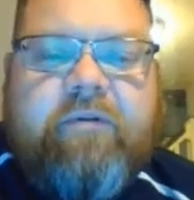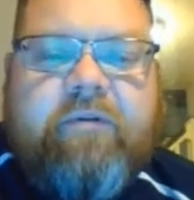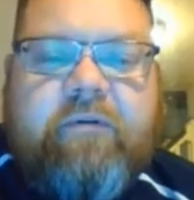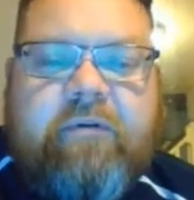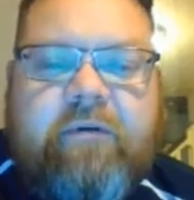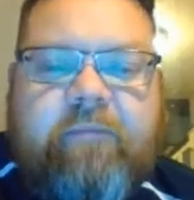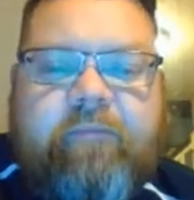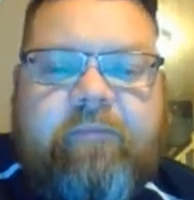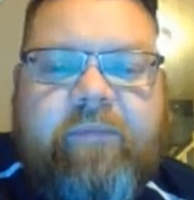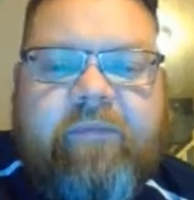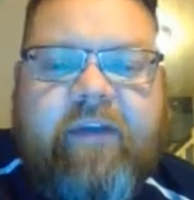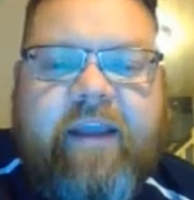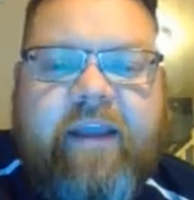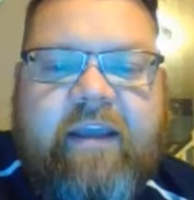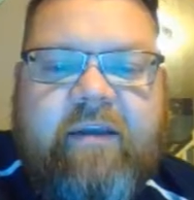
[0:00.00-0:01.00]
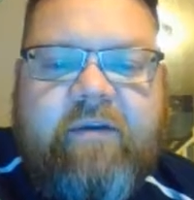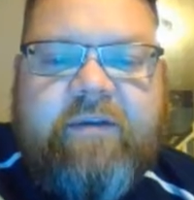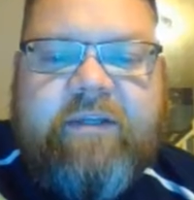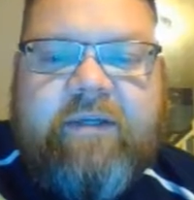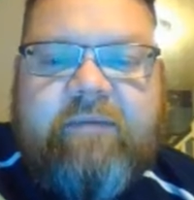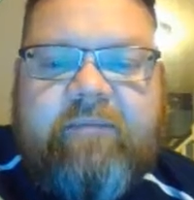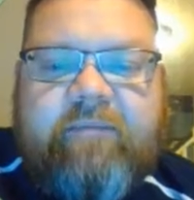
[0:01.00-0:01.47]
tool if I can't
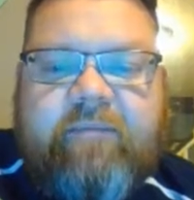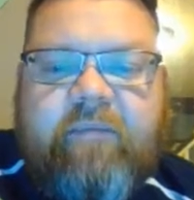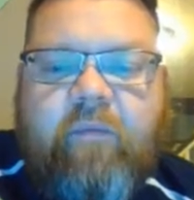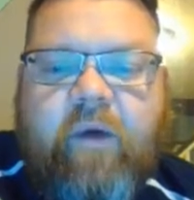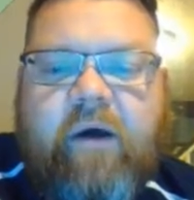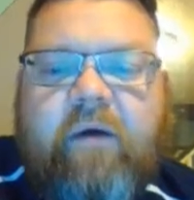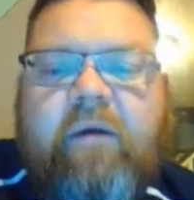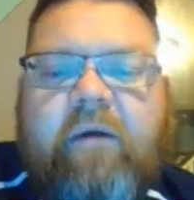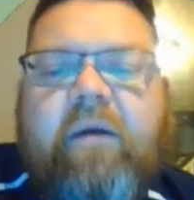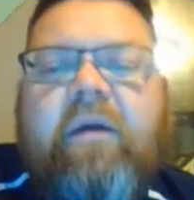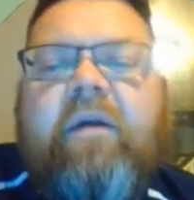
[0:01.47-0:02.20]
use it? Well,